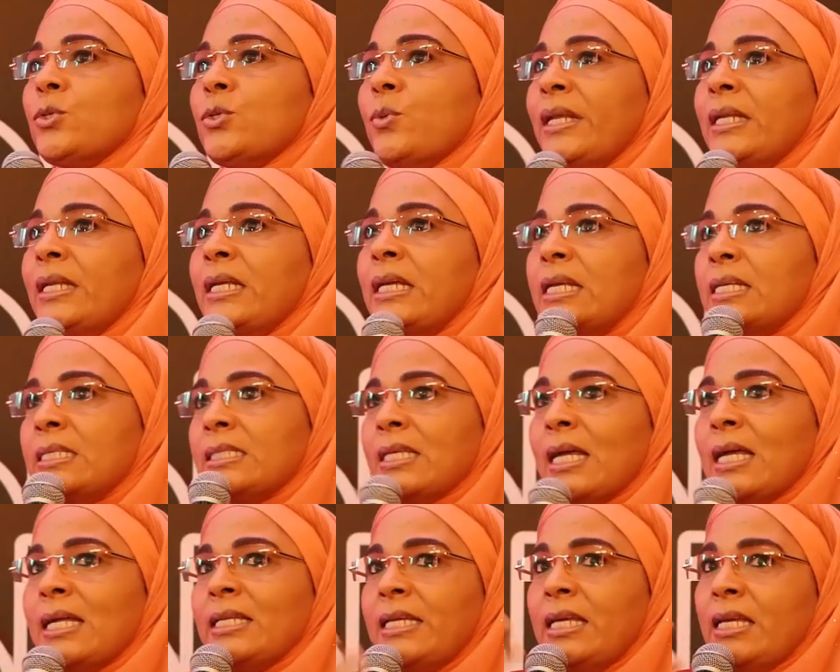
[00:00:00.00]
when he
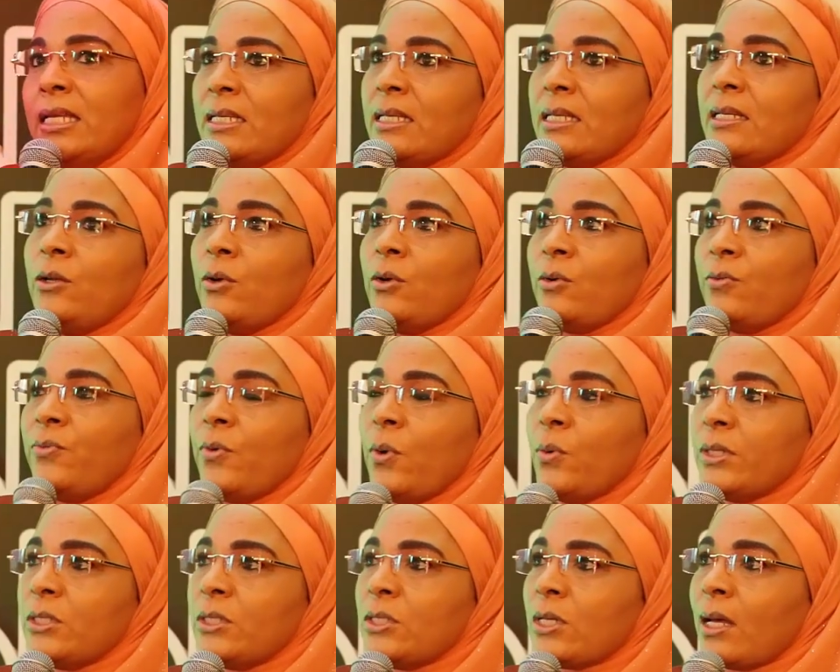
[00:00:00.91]
said he didn't look
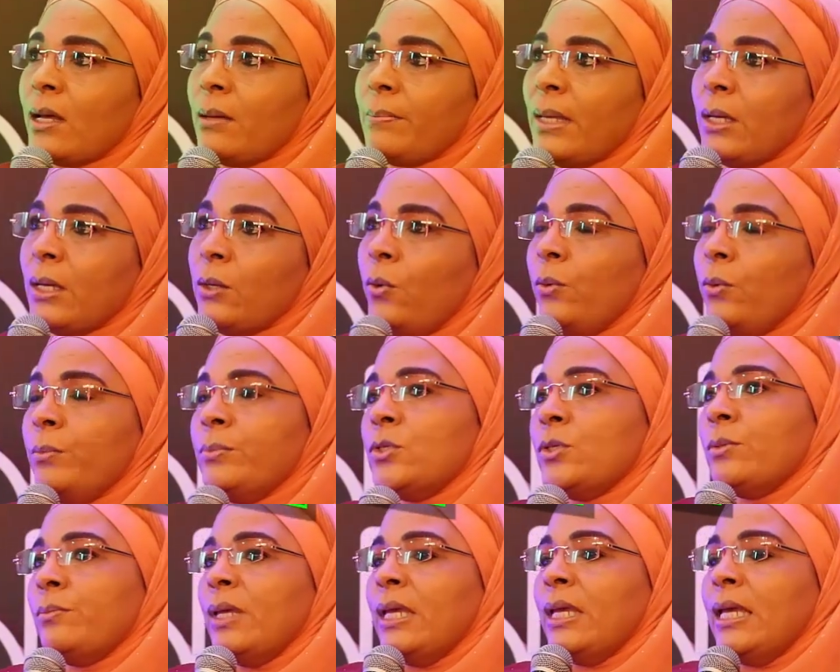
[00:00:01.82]
forward to coming home
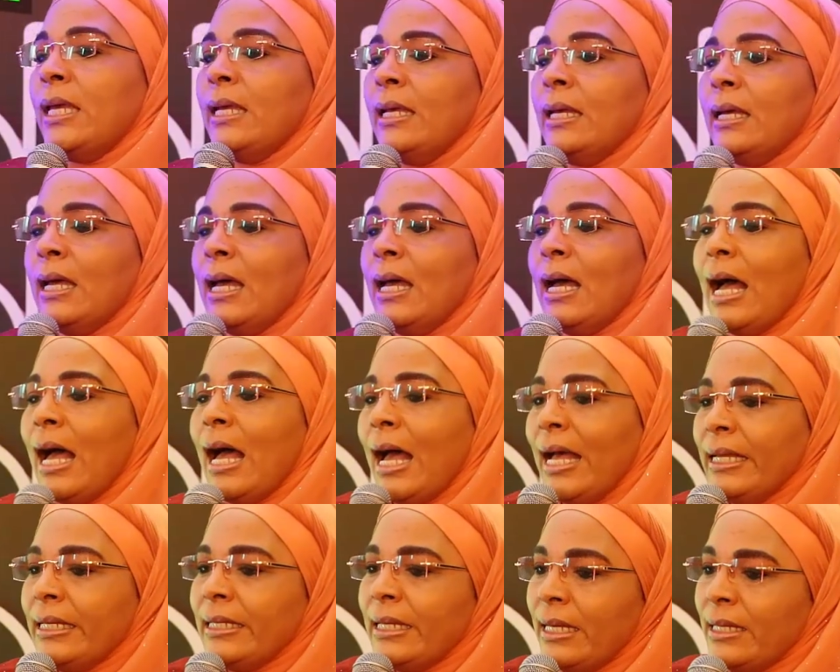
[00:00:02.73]
to me,
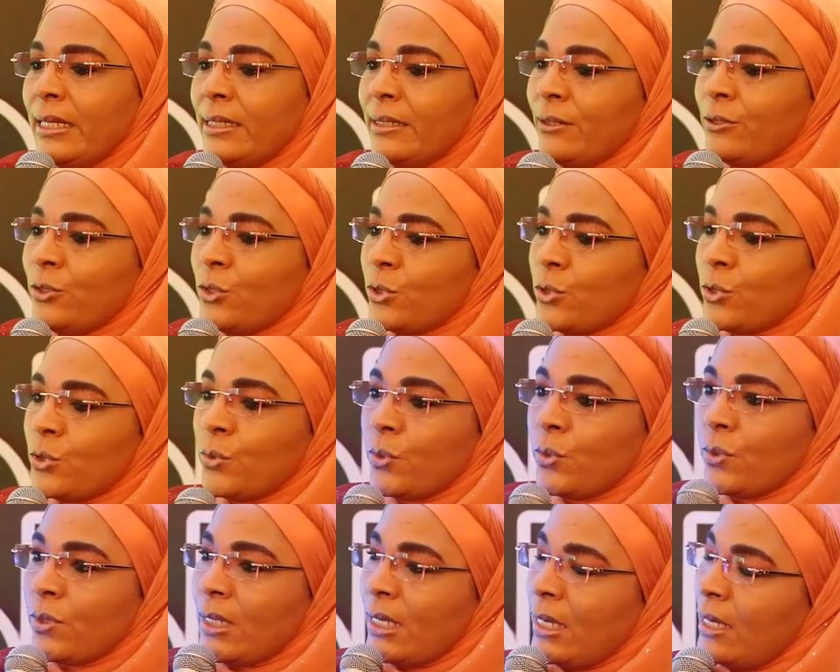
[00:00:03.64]
I needed to
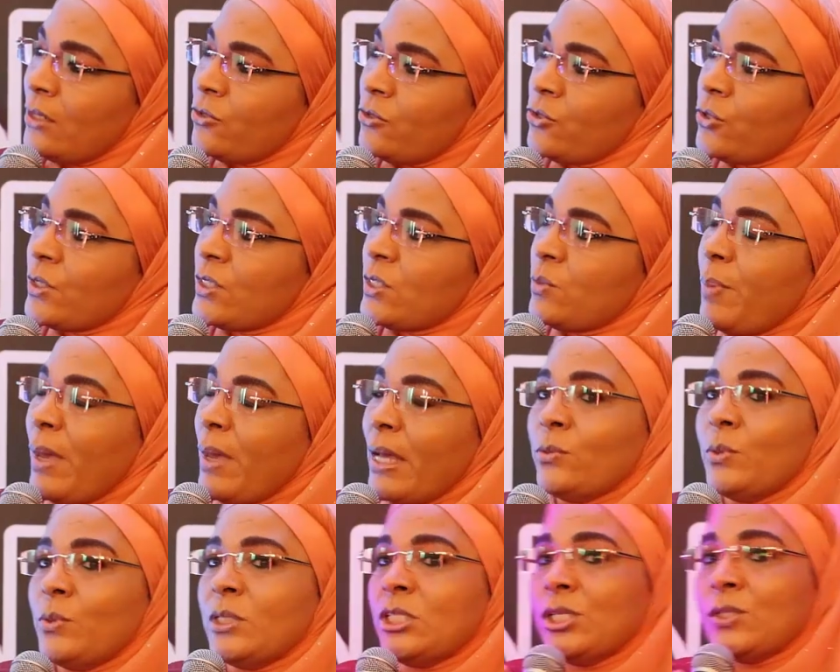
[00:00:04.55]
do the
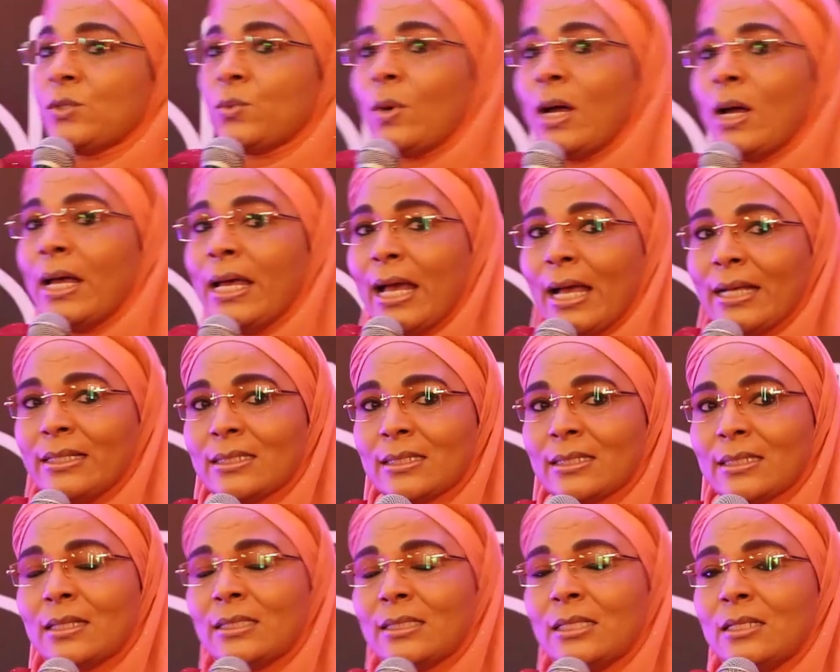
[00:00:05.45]
introspect, which is why I
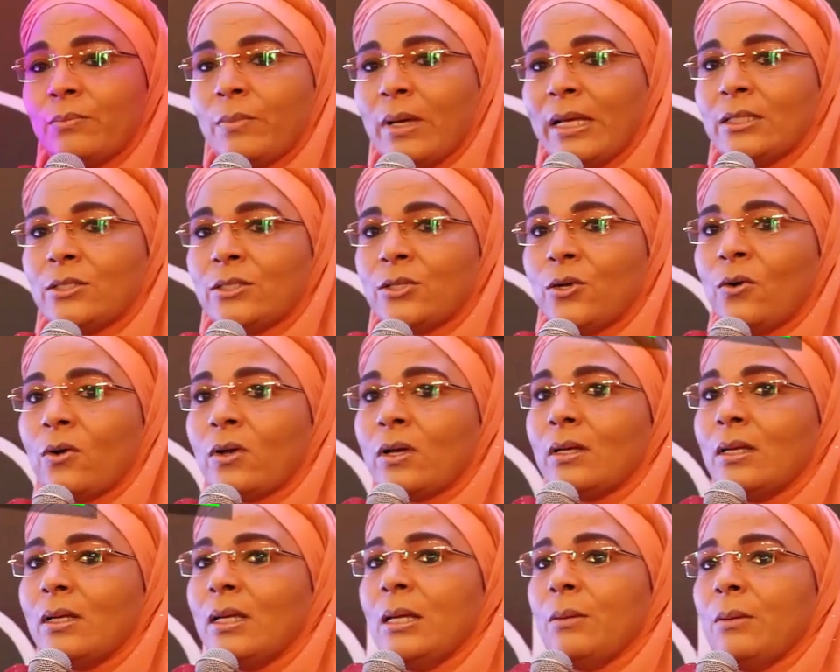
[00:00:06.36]
started my
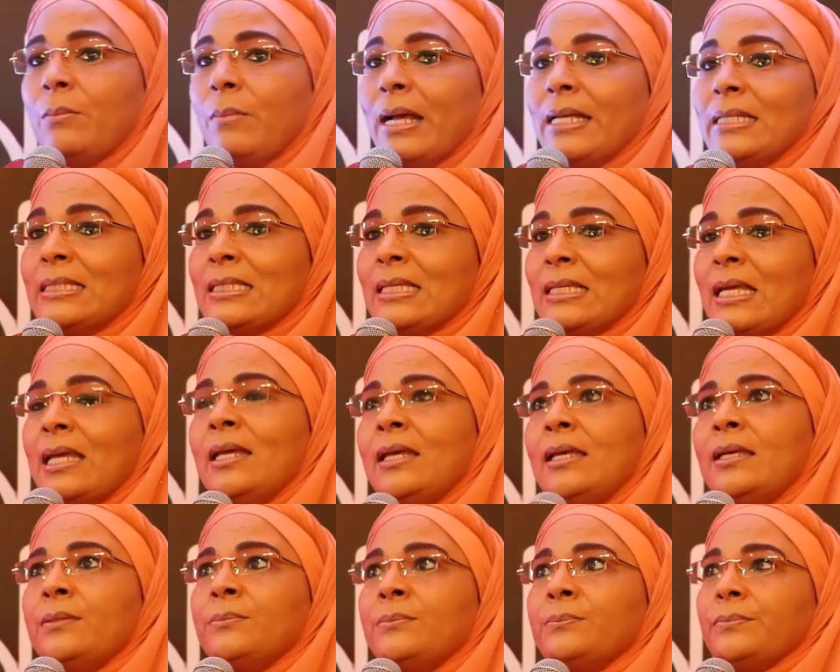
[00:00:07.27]
talk by
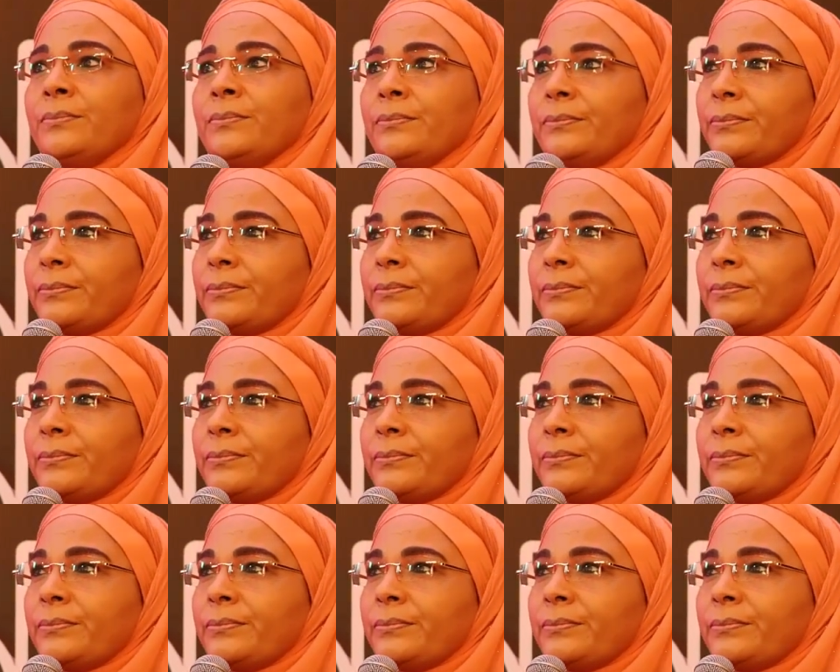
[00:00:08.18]
saying,